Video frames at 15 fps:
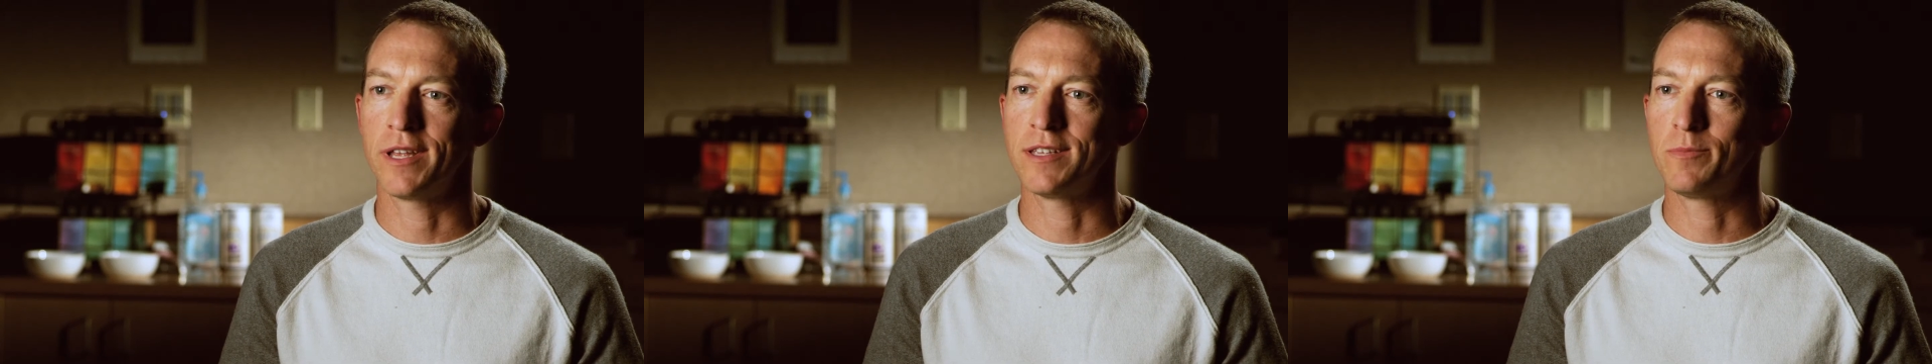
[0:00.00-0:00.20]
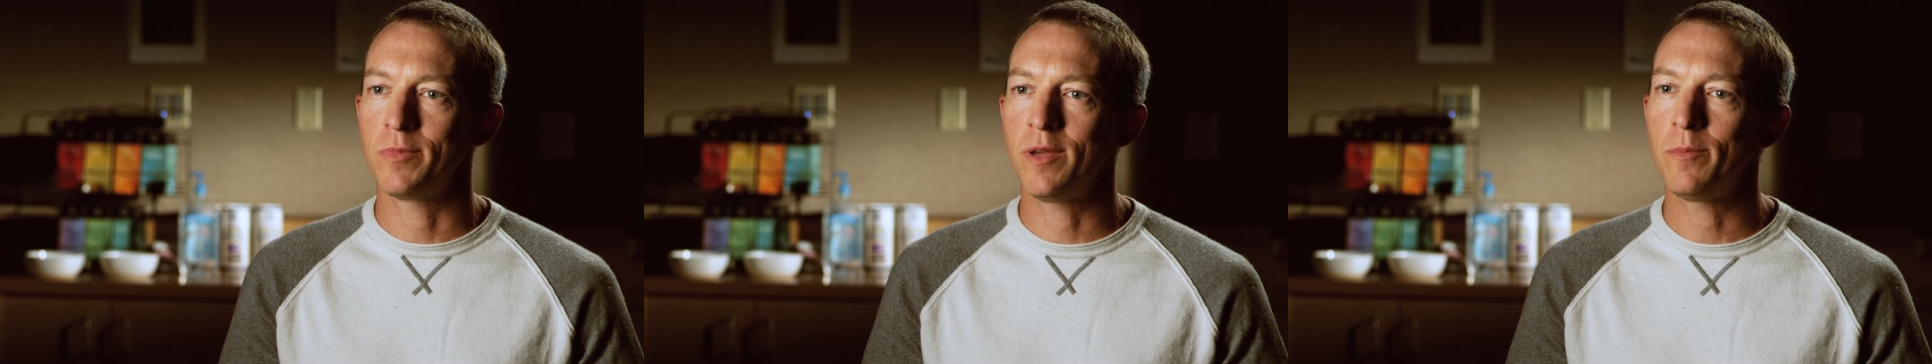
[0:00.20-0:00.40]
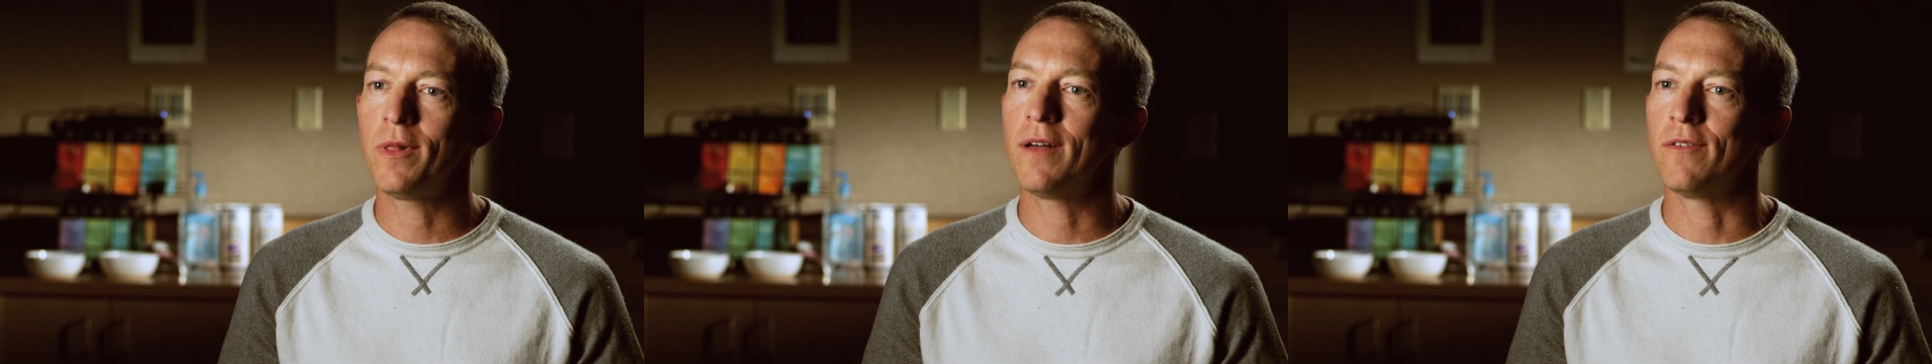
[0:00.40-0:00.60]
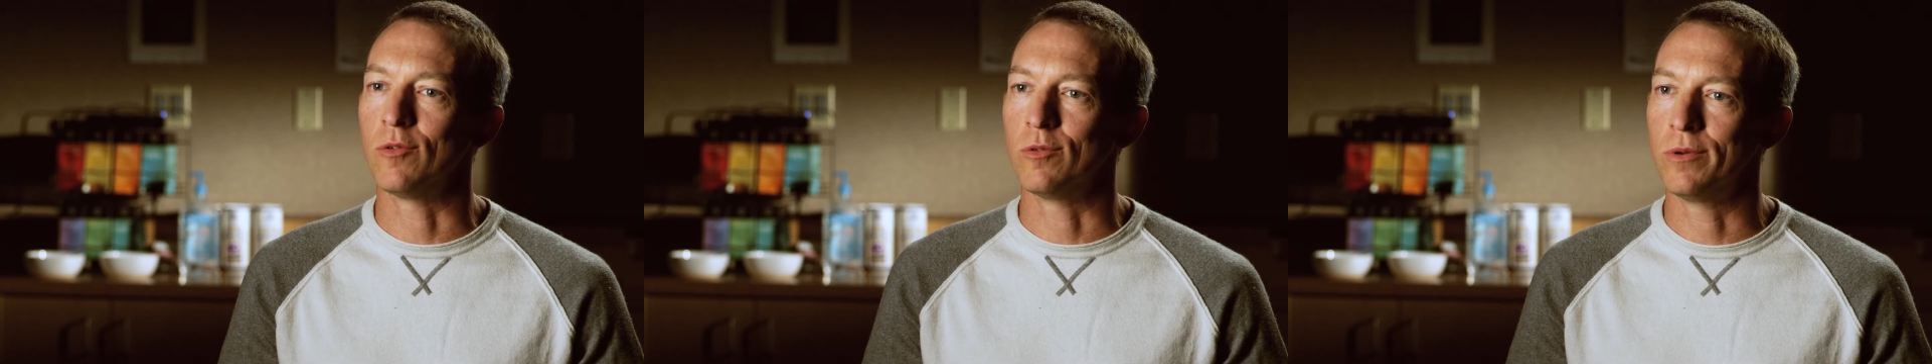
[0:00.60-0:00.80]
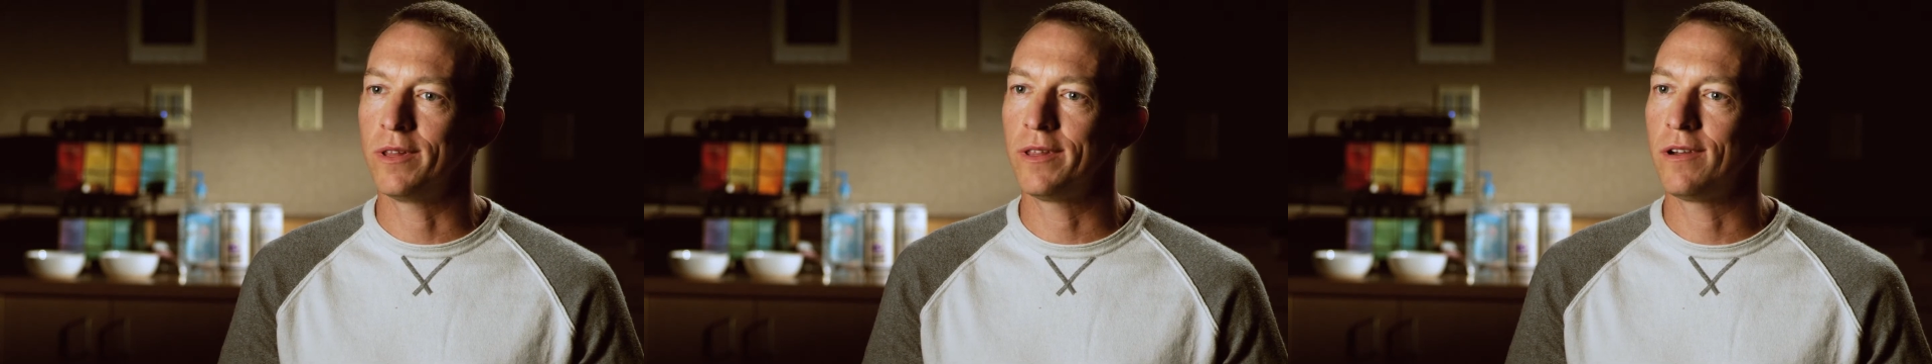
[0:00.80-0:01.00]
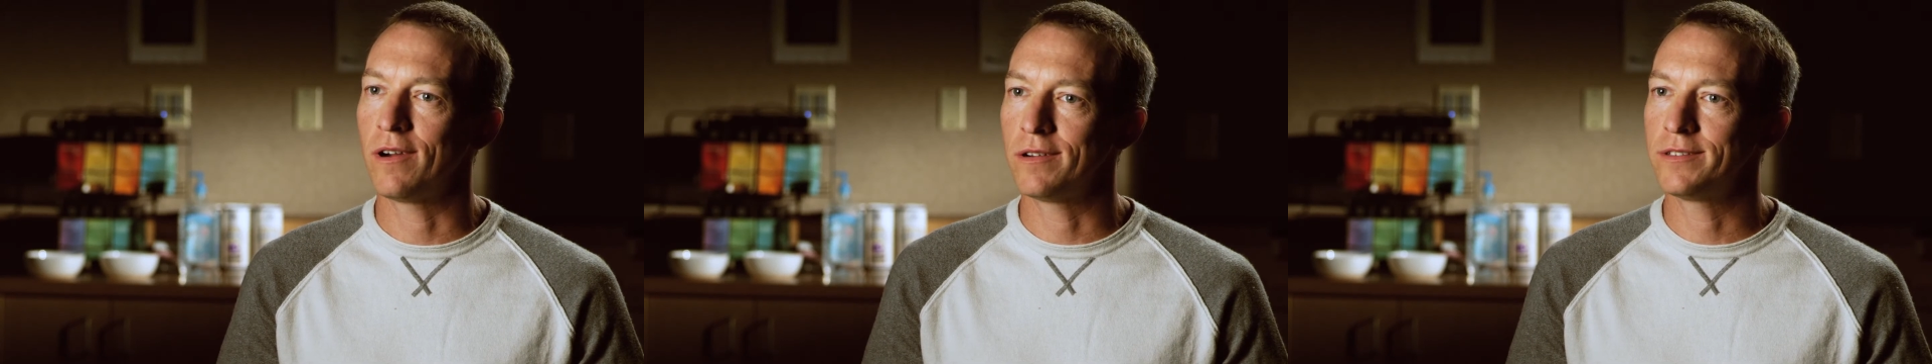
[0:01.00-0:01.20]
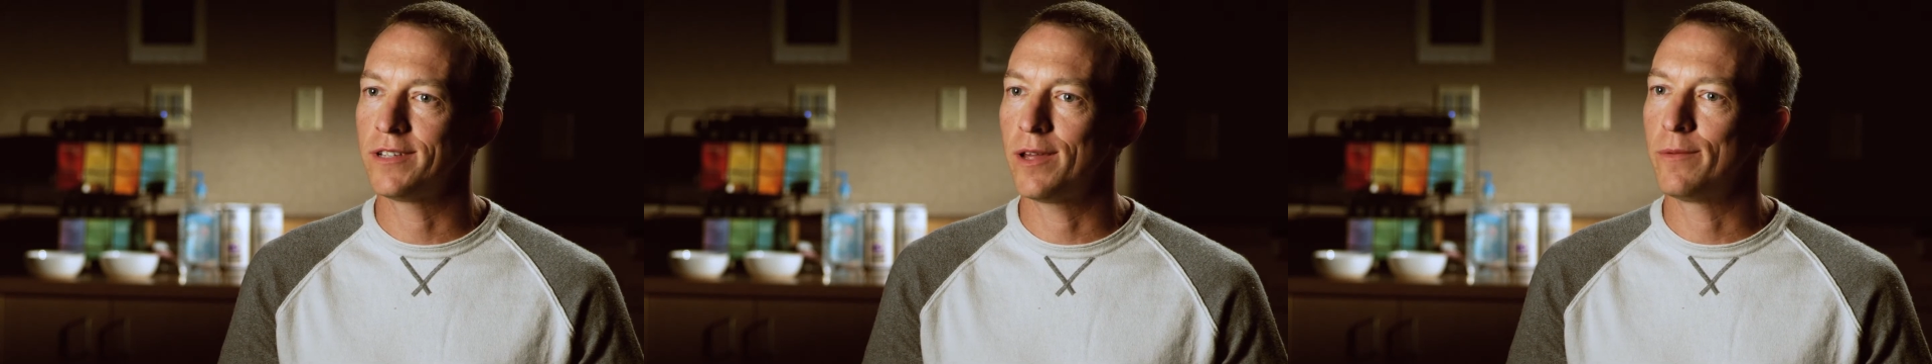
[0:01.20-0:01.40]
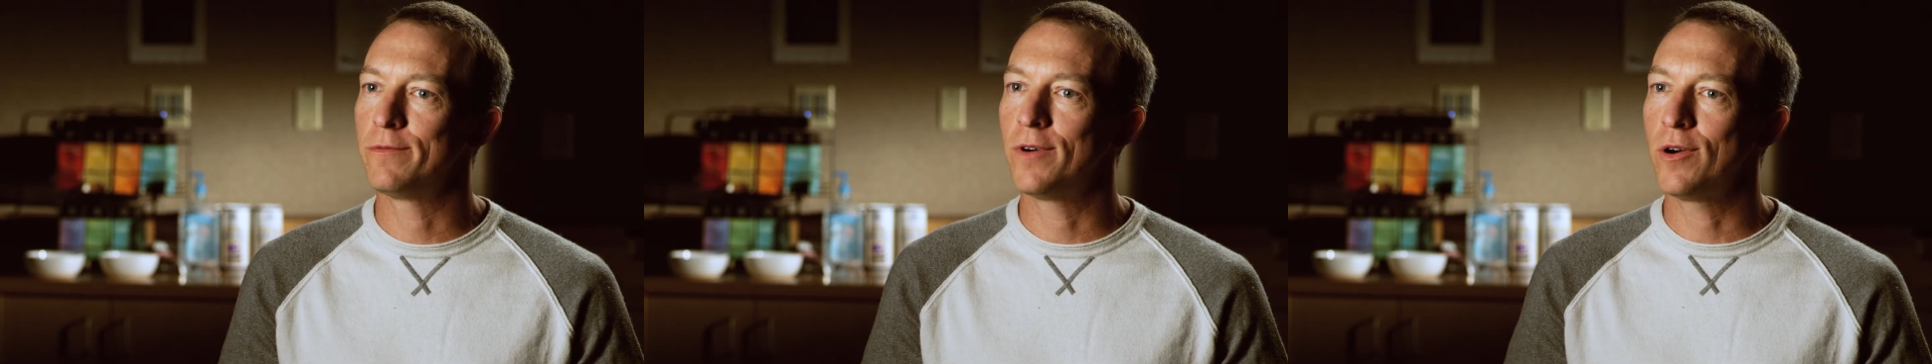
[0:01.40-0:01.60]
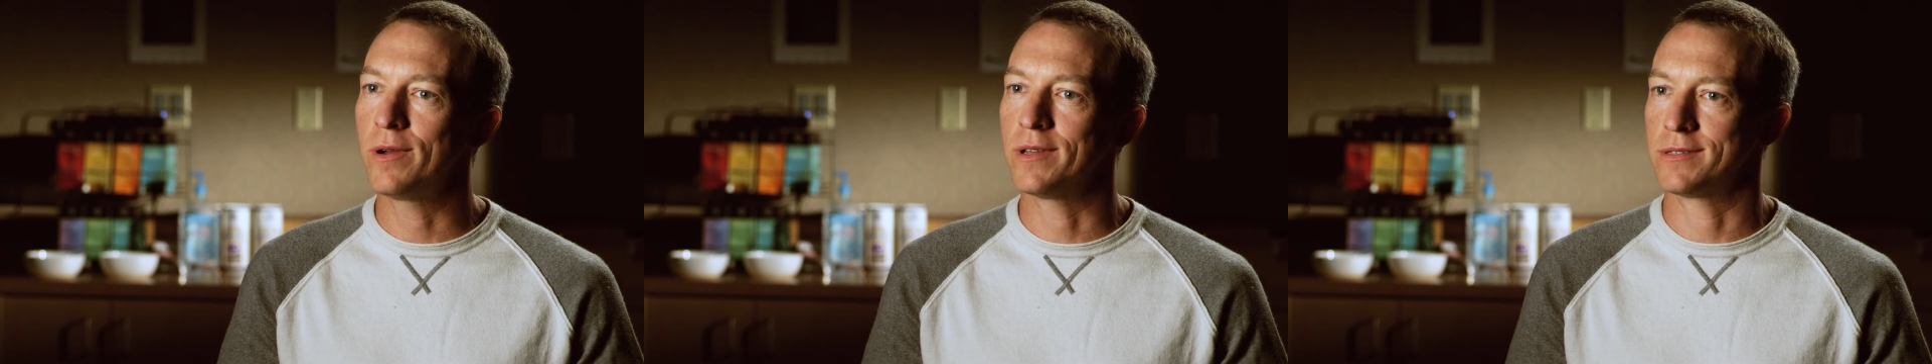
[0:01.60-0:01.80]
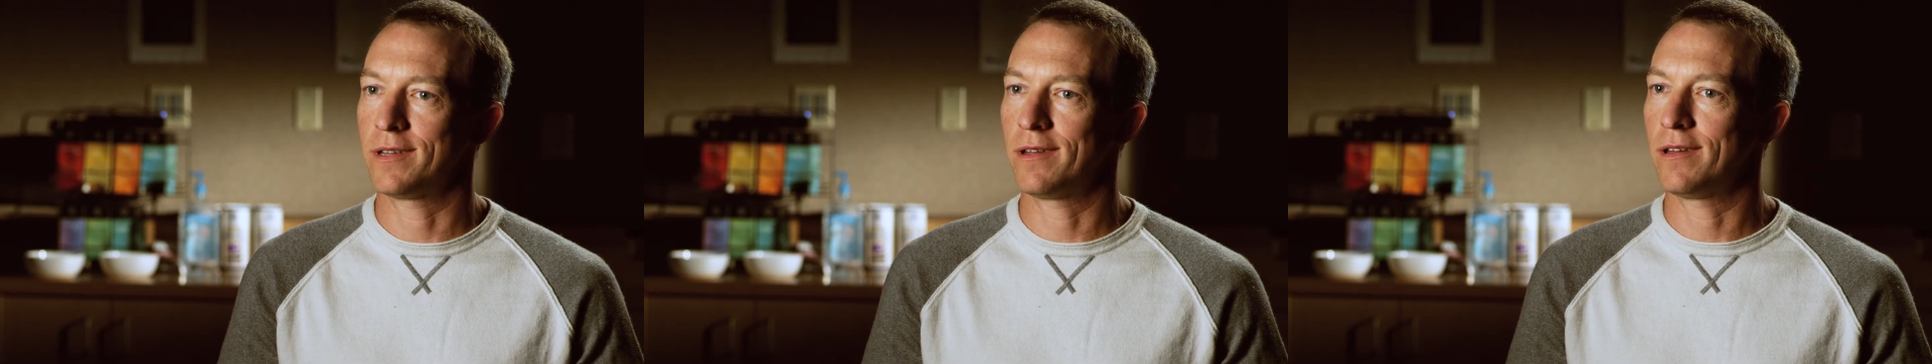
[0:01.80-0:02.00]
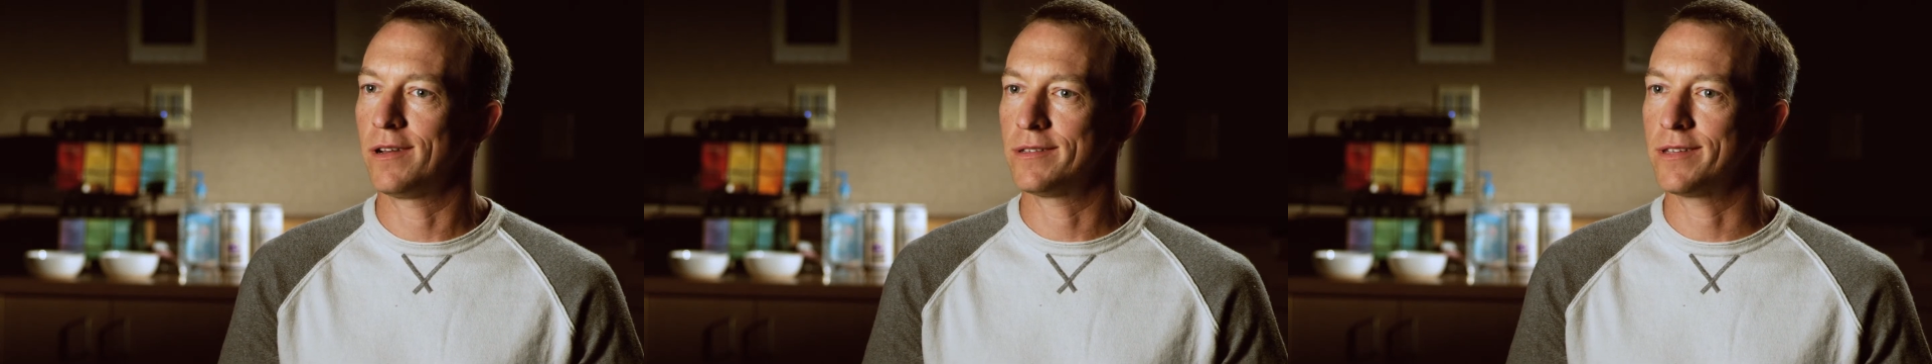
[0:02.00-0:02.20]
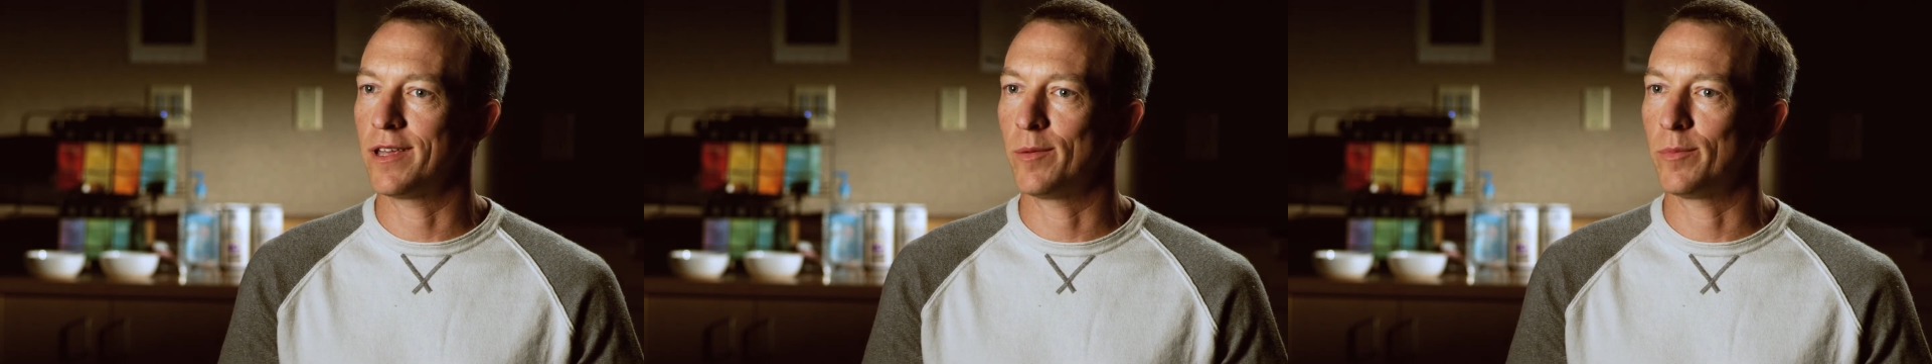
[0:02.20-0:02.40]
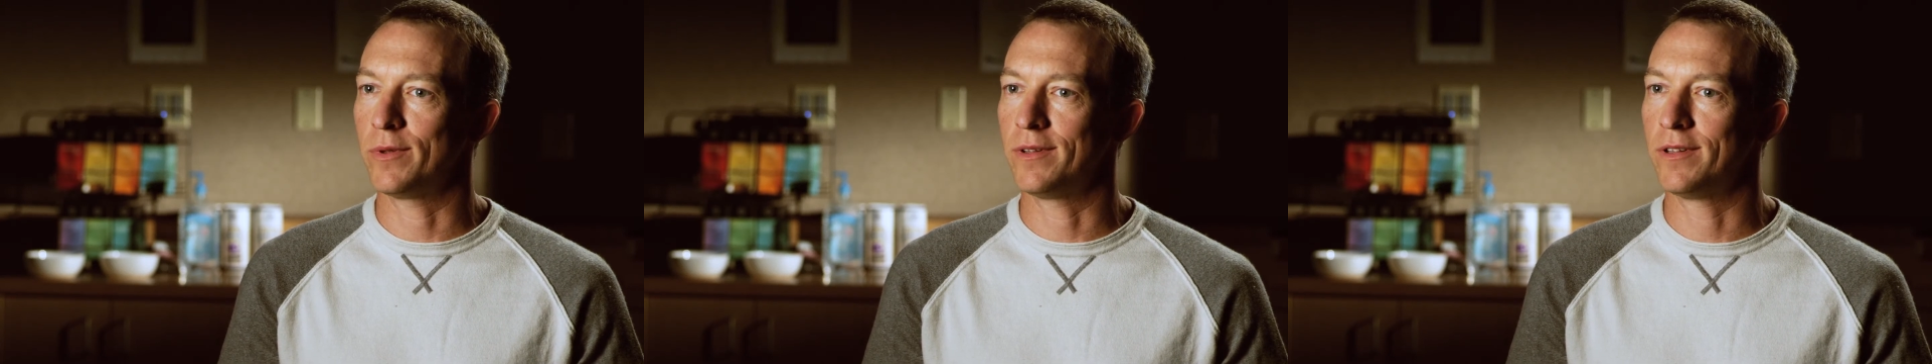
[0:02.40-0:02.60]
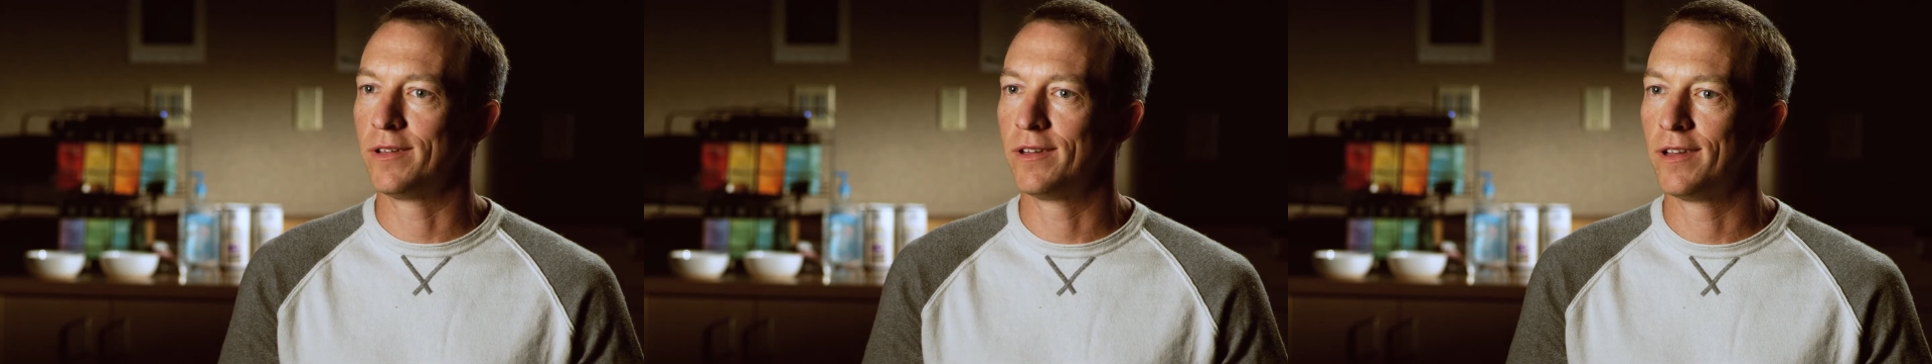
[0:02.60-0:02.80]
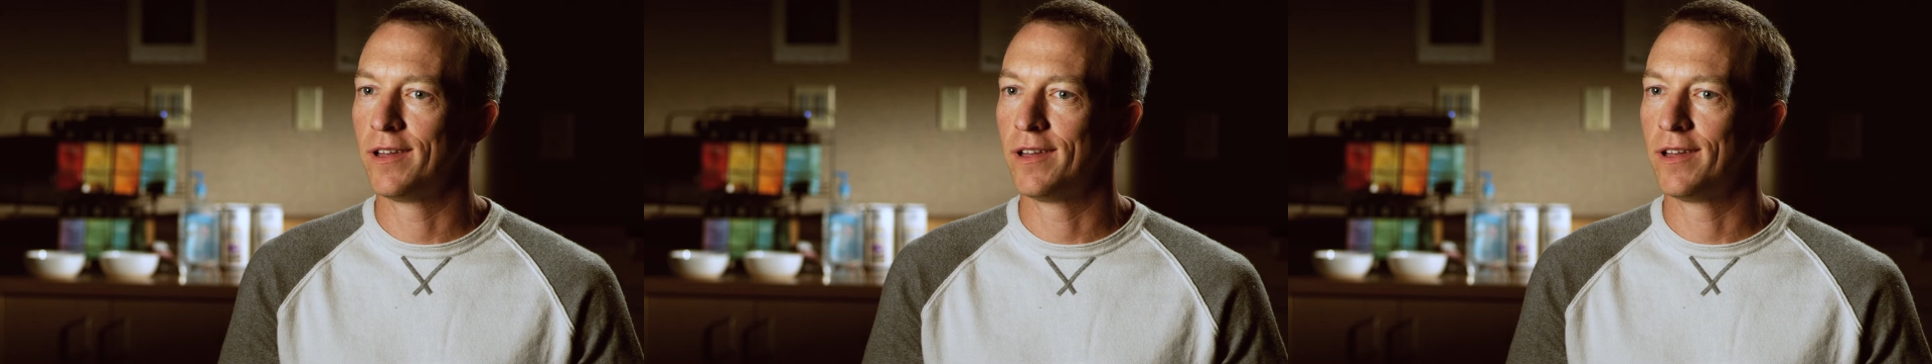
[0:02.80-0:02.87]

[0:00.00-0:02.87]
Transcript: is people have a really hard time focusing on a sample.